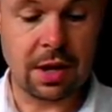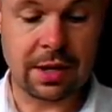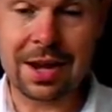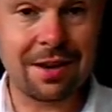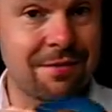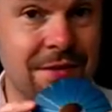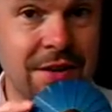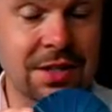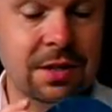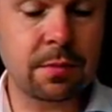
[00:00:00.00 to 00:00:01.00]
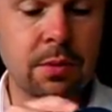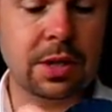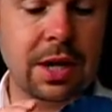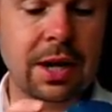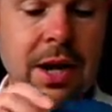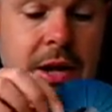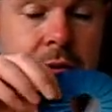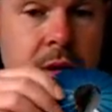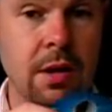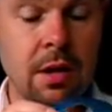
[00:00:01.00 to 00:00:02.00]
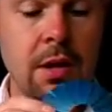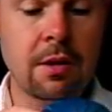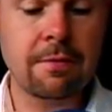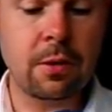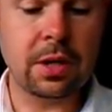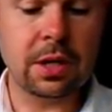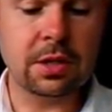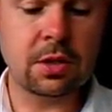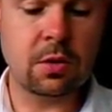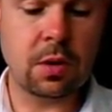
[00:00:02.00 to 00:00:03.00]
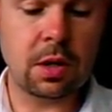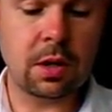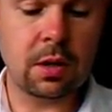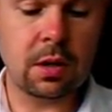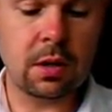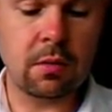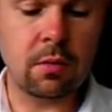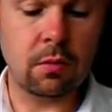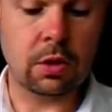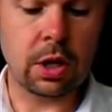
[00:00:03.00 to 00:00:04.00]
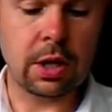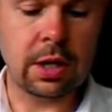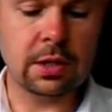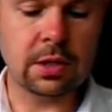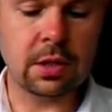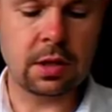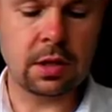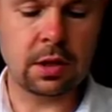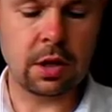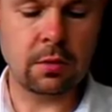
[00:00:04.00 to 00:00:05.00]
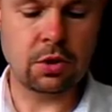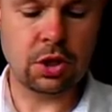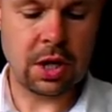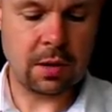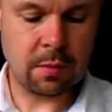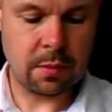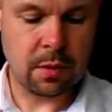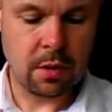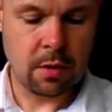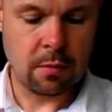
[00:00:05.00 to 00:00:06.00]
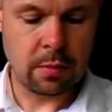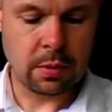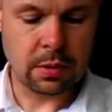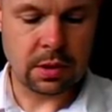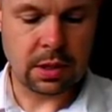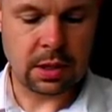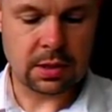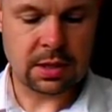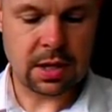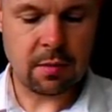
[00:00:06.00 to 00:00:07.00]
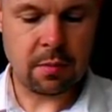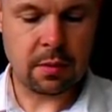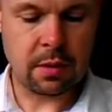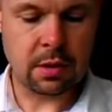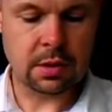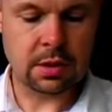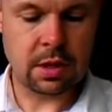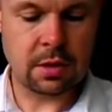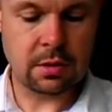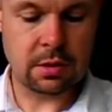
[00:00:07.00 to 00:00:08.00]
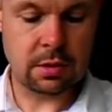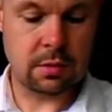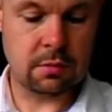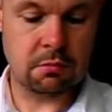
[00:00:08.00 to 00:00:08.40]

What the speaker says: Again, very simple. Cut it out, fold it into, or curl it into the cone shape. Put the tab in the slot.